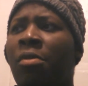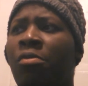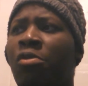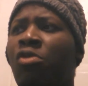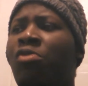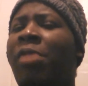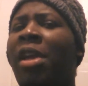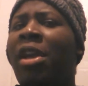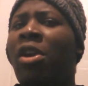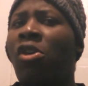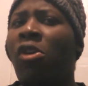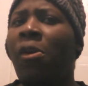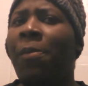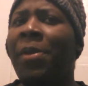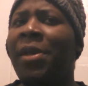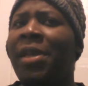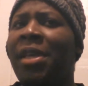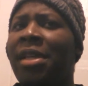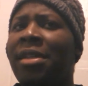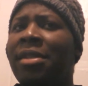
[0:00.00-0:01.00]
Mume go
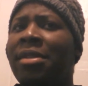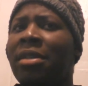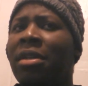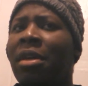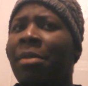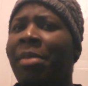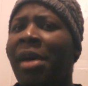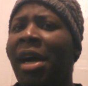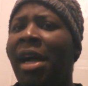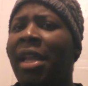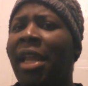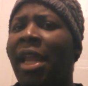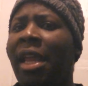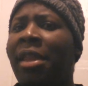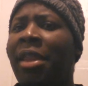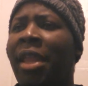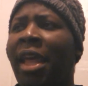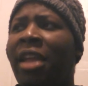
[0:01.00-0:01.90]
up against a Kabane